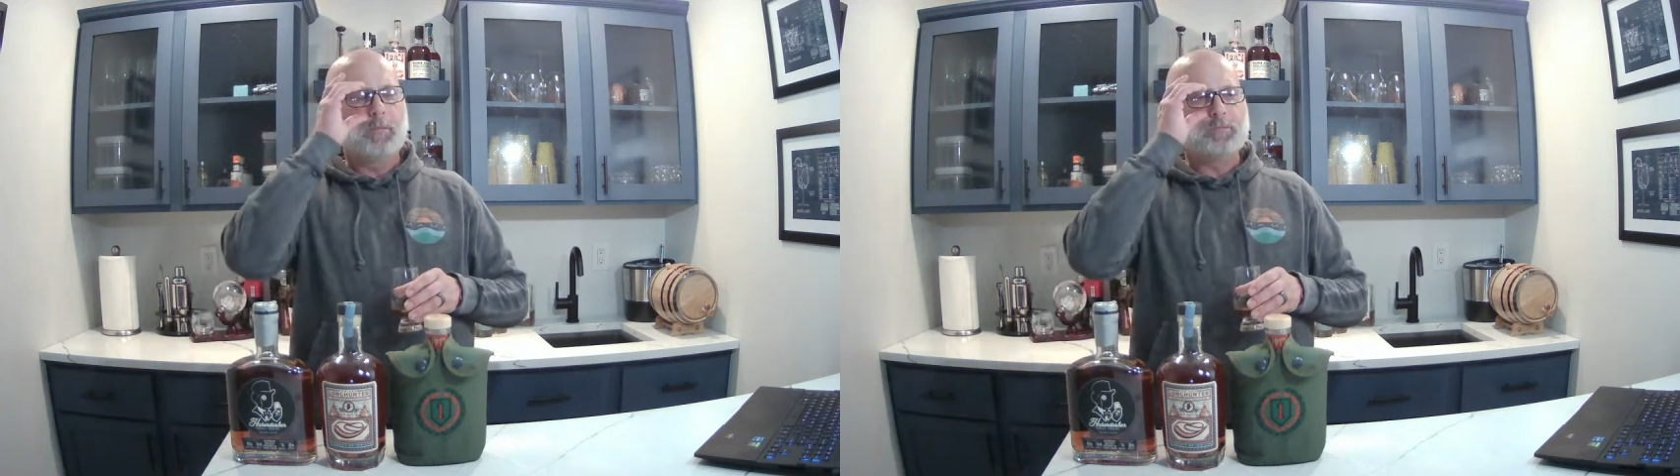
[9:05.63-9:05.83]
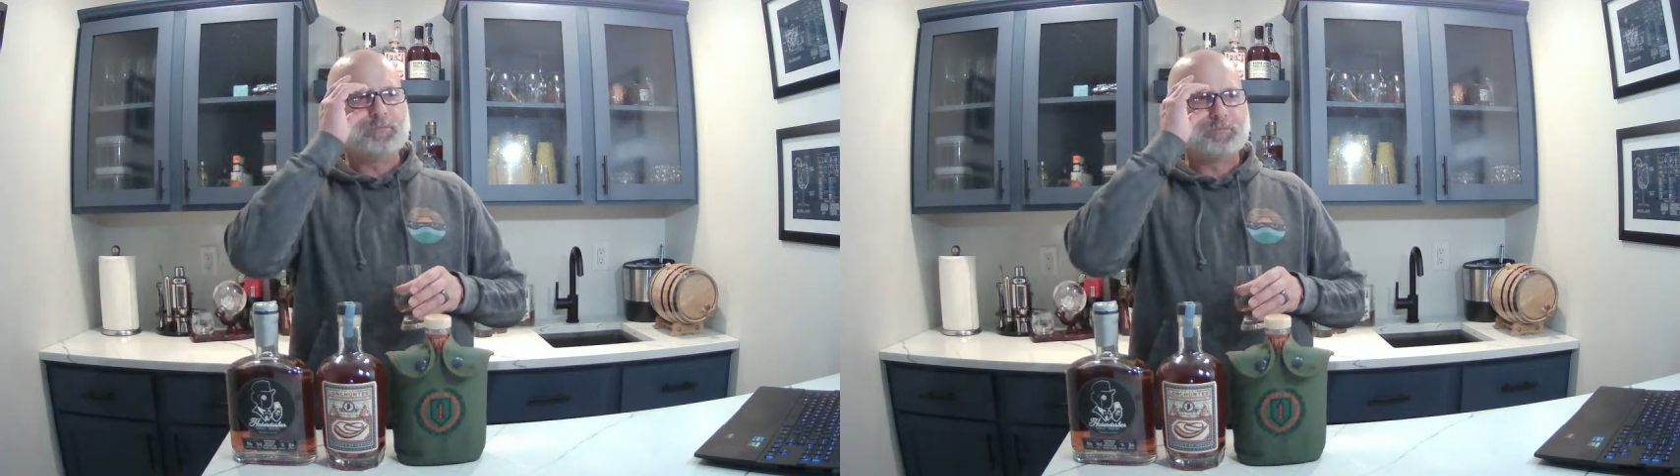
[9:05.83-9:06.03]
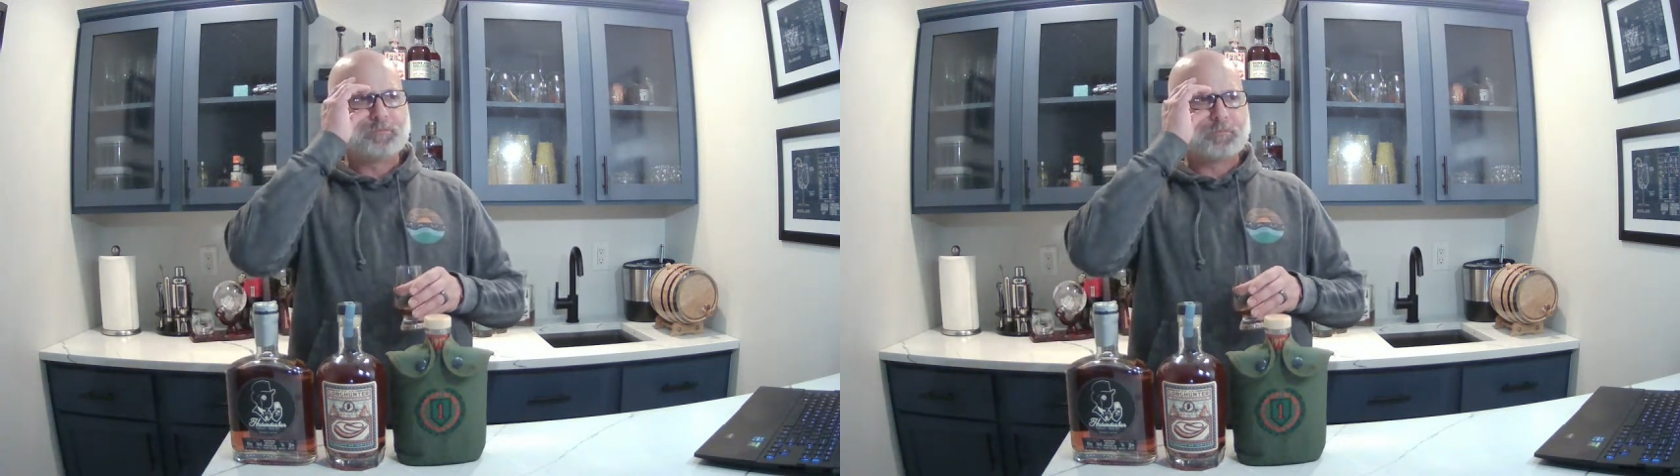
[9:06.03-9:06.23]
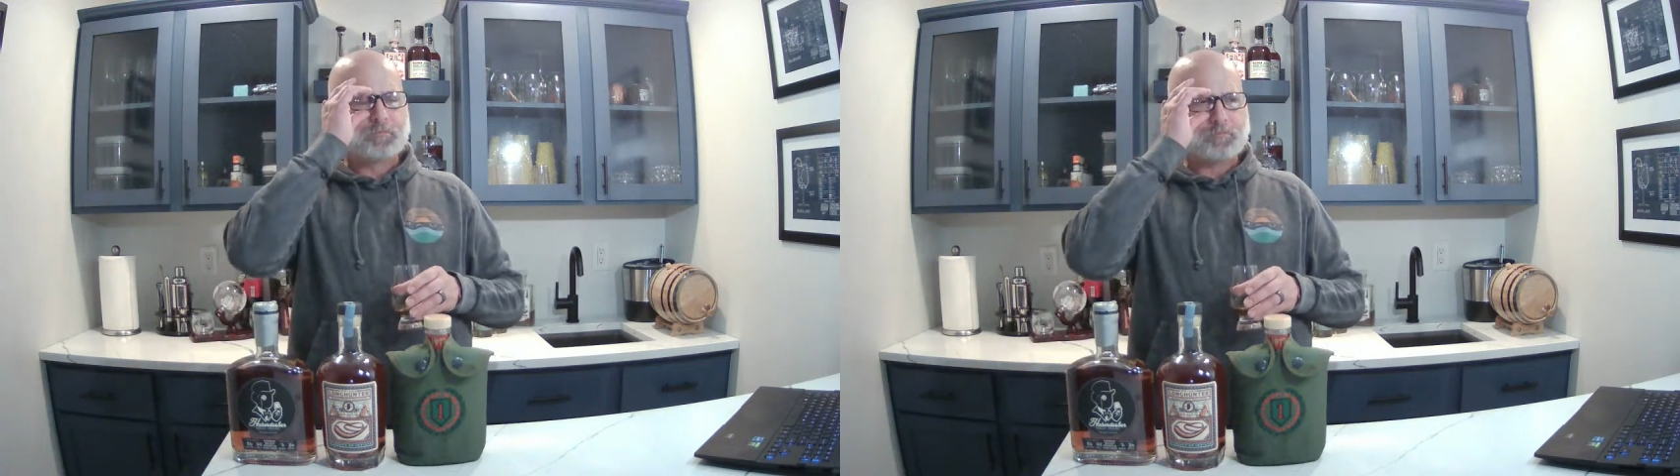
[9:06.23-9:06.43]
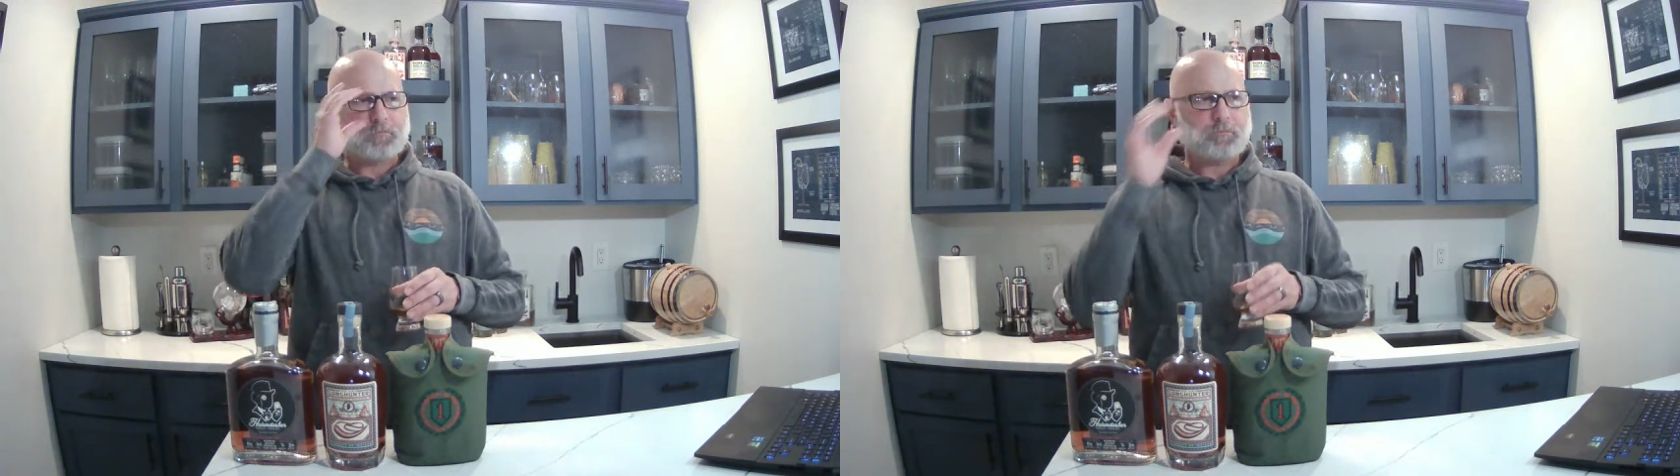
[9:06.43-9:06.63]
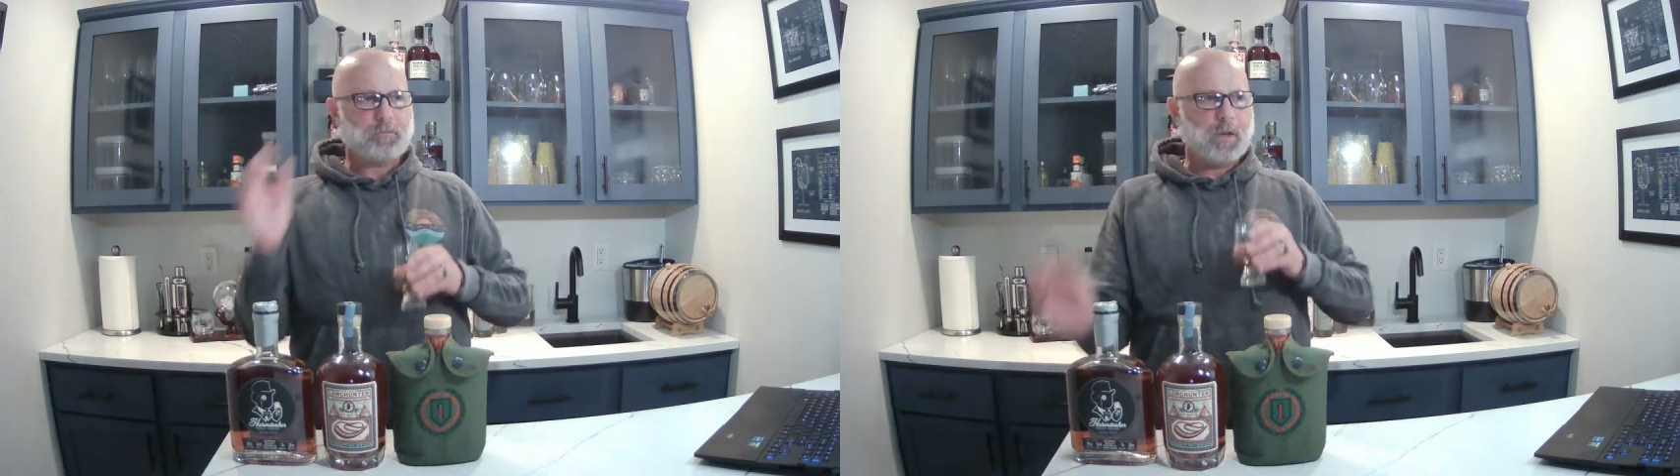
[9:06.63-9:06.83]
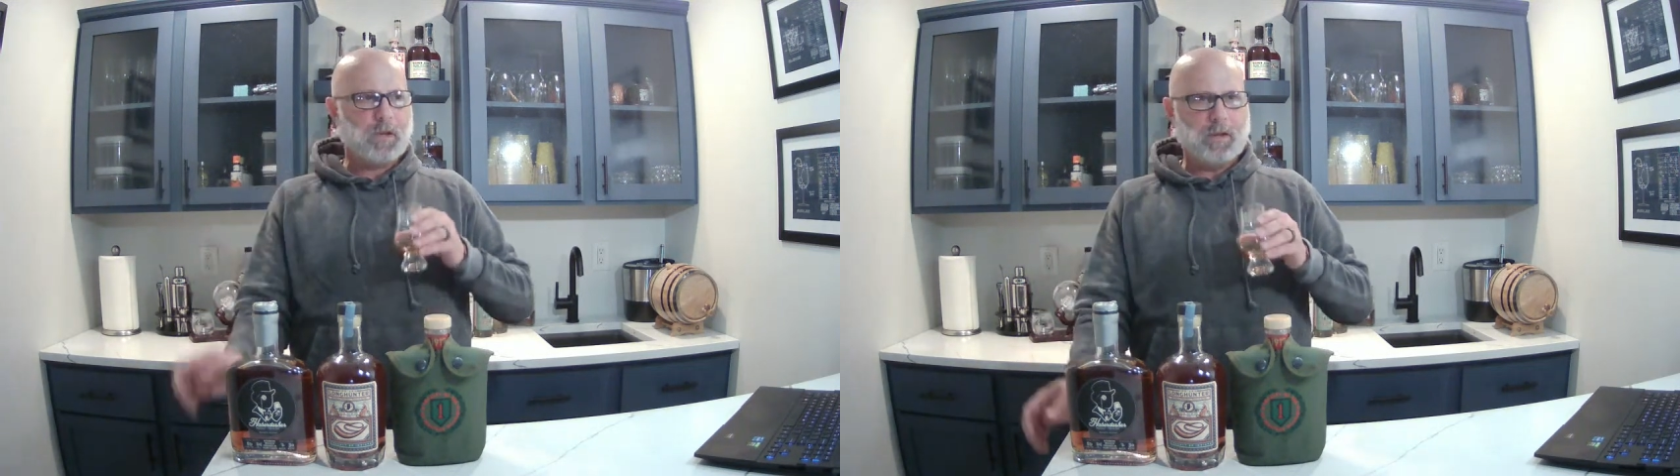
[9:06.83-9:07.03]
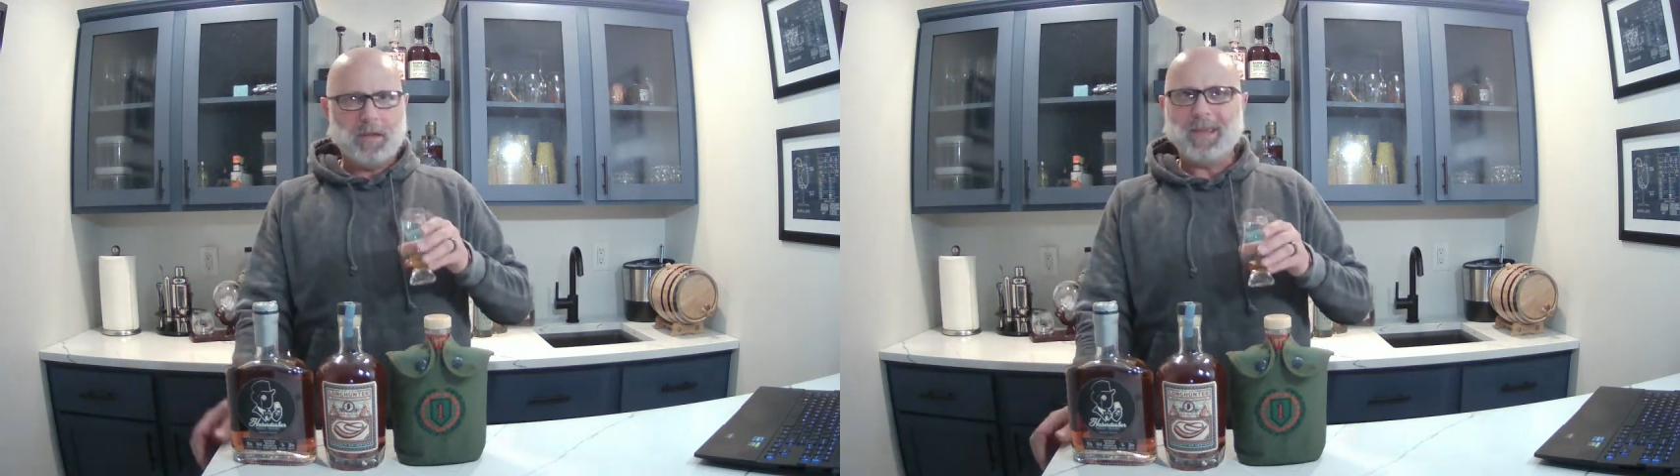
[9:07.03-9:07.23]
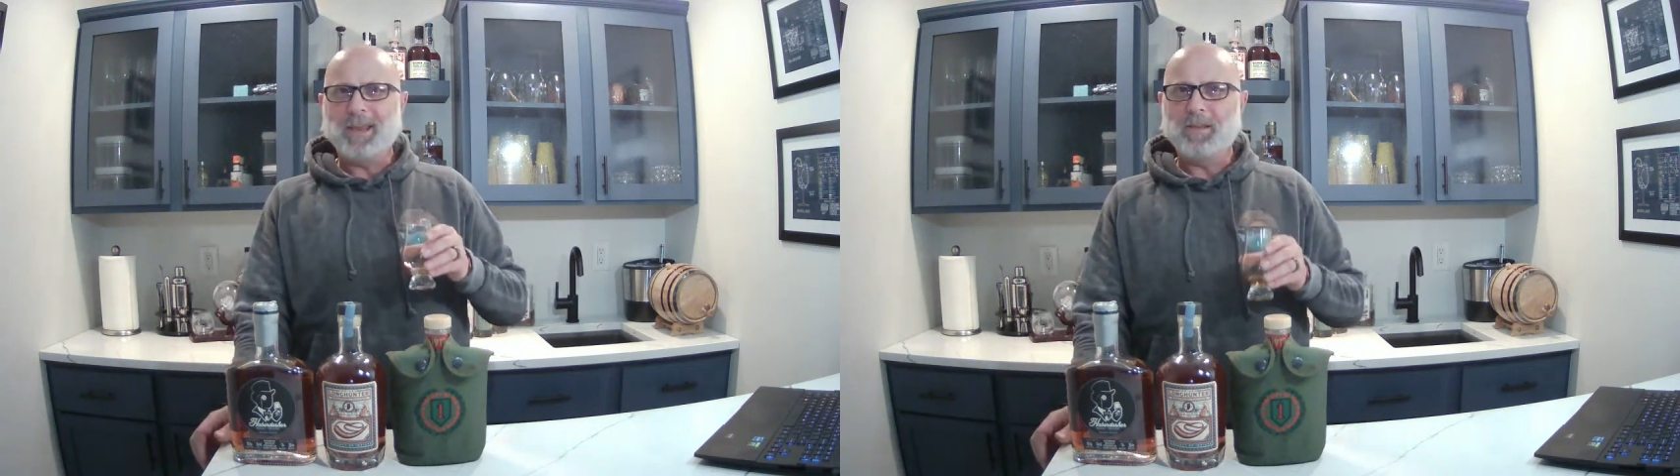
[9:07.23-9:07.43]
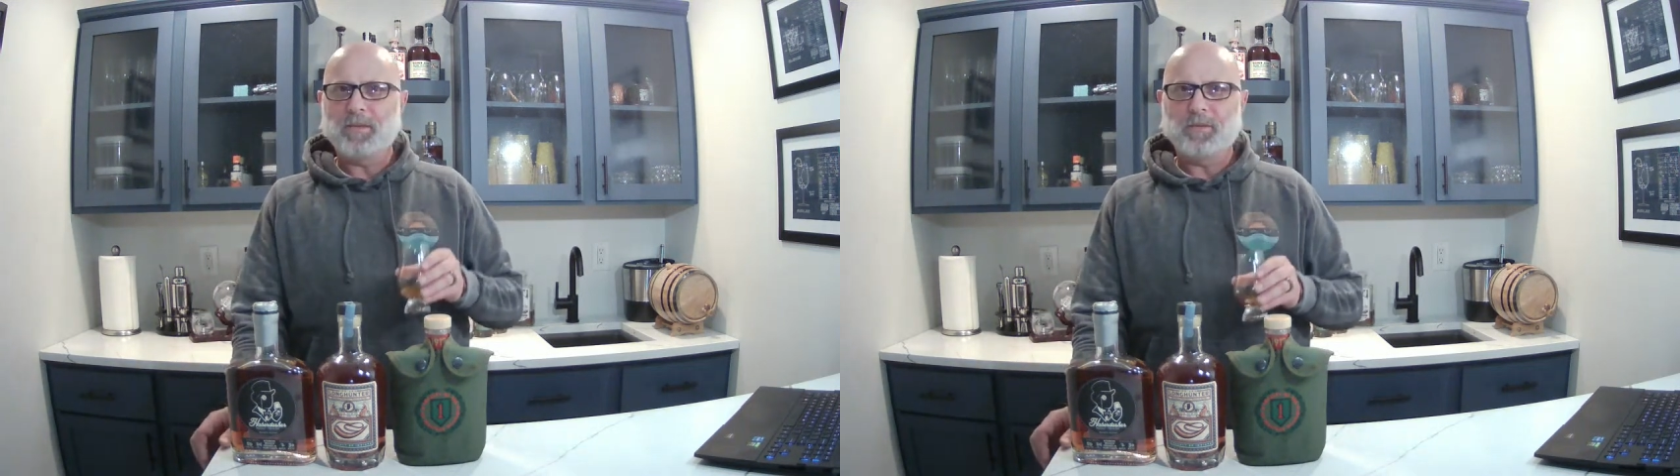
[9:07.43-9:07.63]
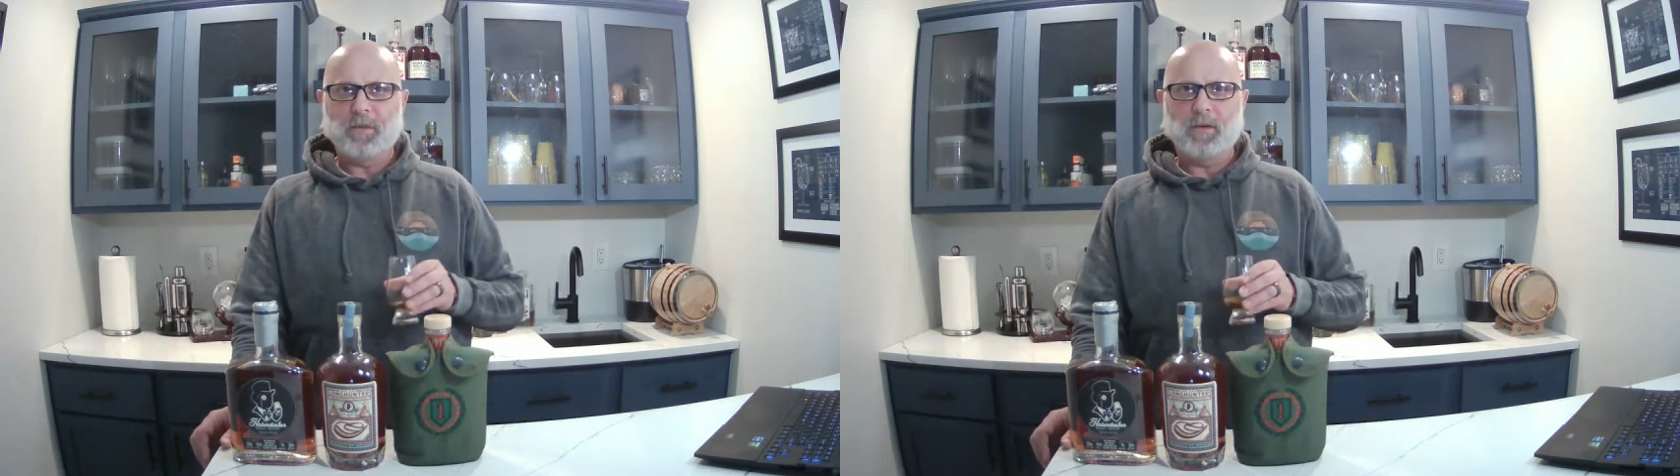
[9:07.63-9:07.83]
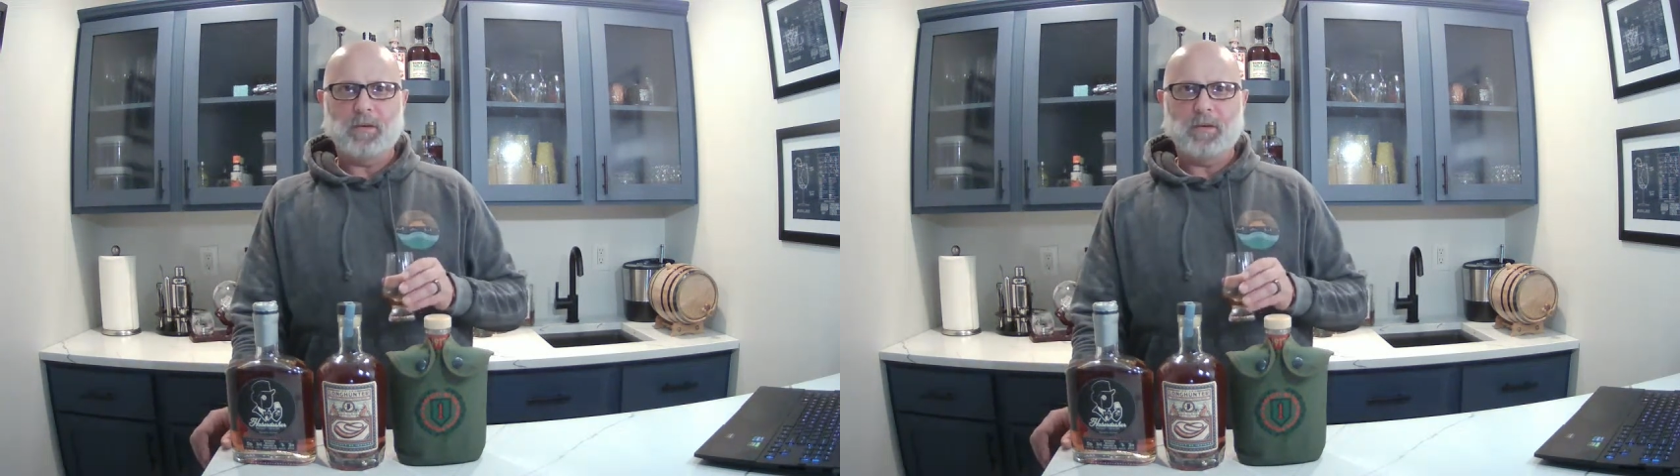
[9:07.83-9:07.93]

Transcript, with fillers: Um, again,